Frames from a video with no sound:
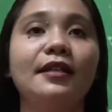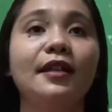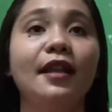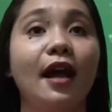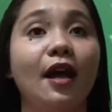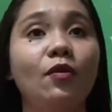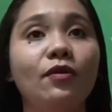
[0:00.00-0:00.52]

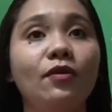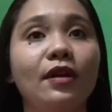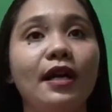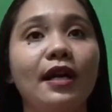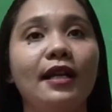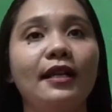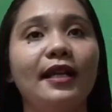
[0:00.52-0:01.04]
Now,
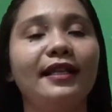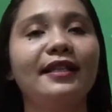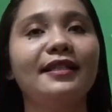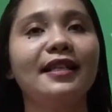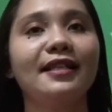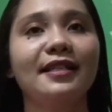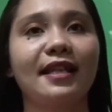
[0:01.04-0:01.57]
let
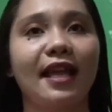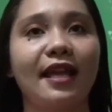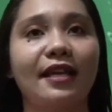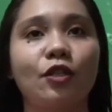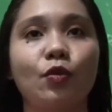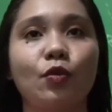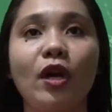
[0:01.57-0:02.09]
us
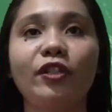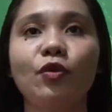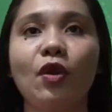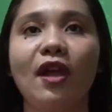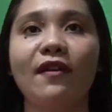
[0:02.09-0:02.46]
assess what you